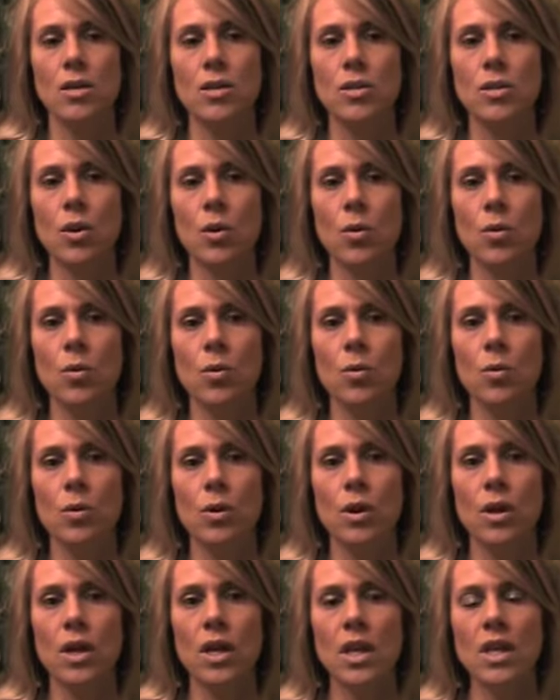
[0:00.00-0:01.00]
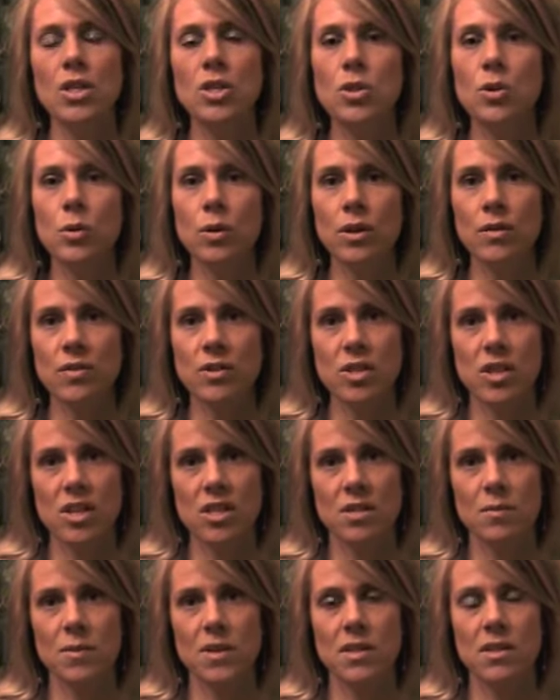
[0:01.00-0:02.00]
So intuitive
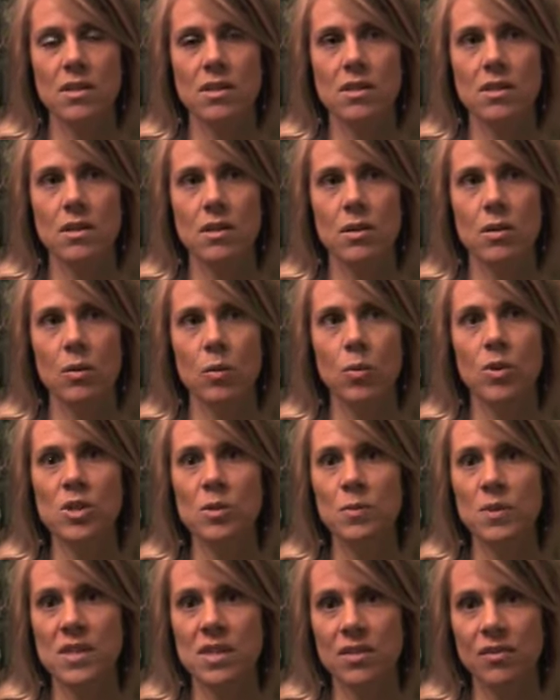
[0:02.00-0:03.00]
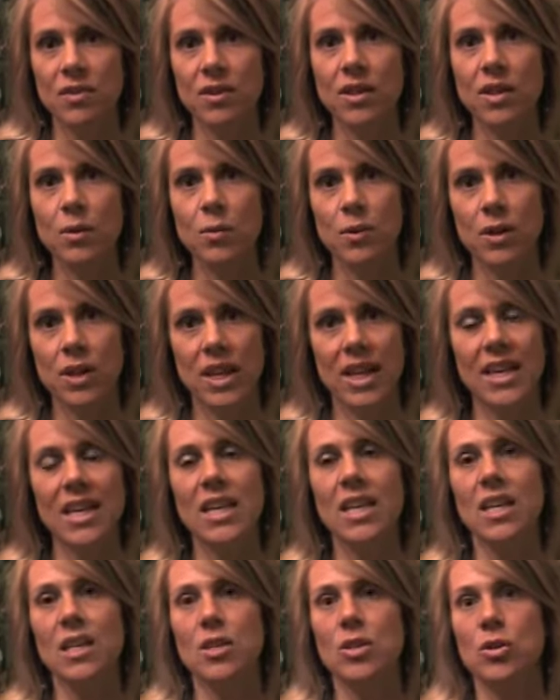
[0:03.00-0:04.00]
adjustments, we're specifically
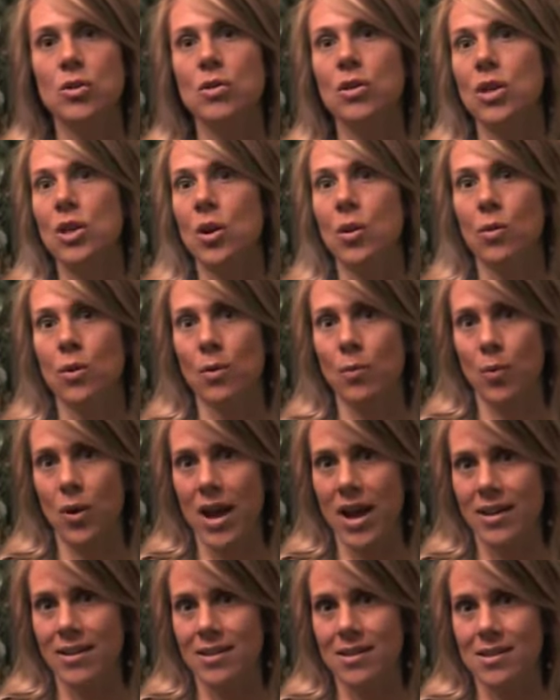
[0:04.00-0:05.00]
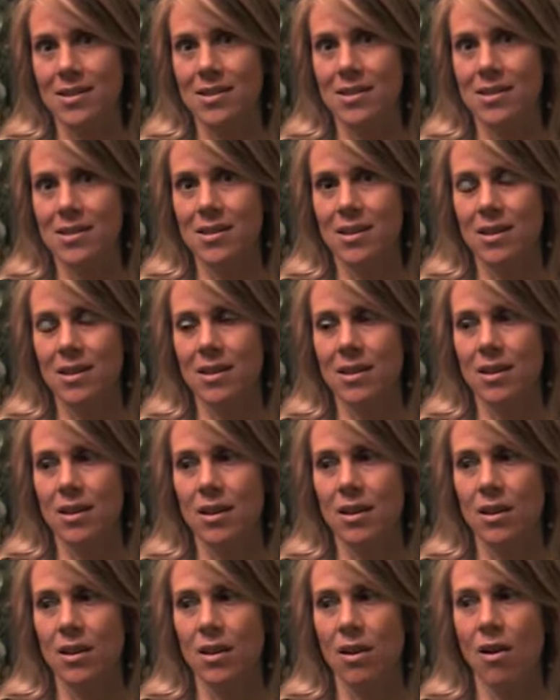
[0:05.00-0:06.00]
relating it to the yoga practice
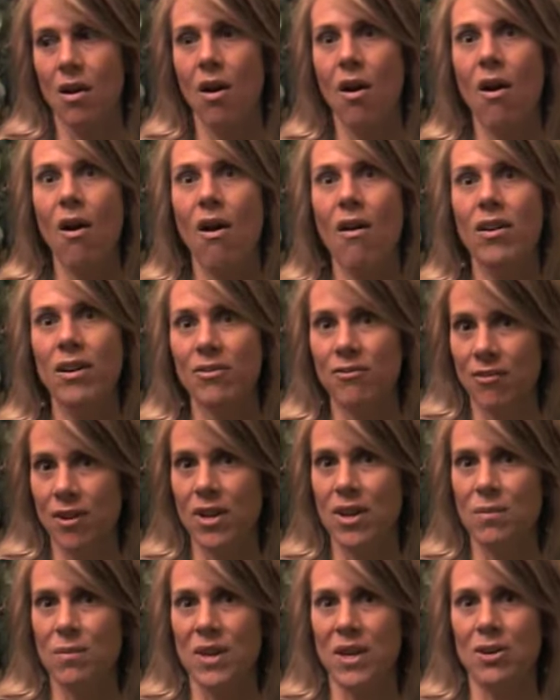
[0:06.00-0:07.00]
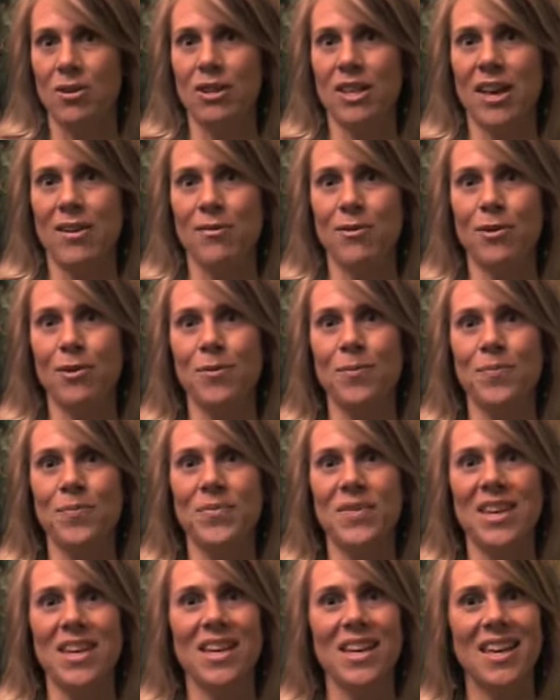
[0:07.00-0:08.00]
on a fundamental level.
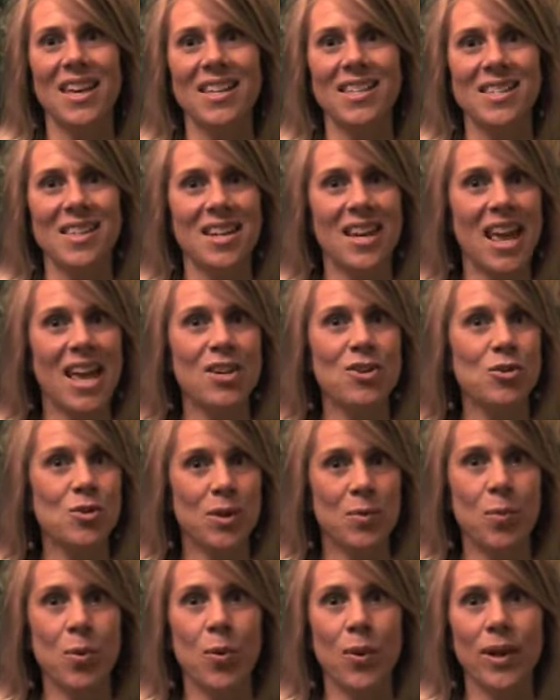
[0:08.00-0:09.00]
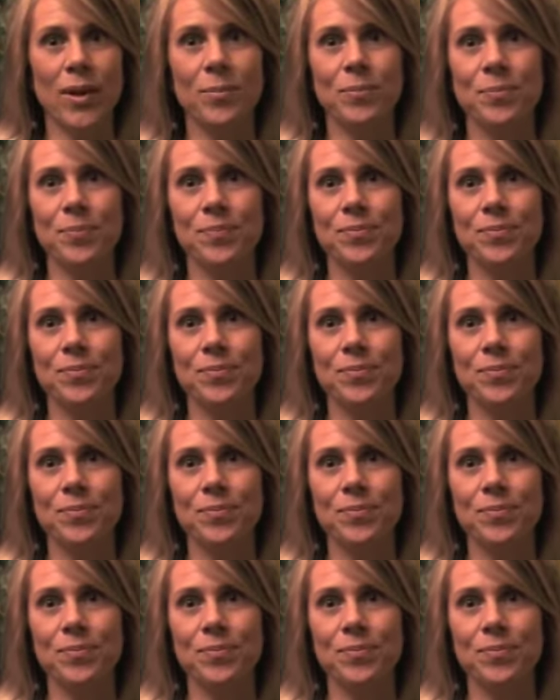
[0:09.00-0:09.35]
It's an entry point.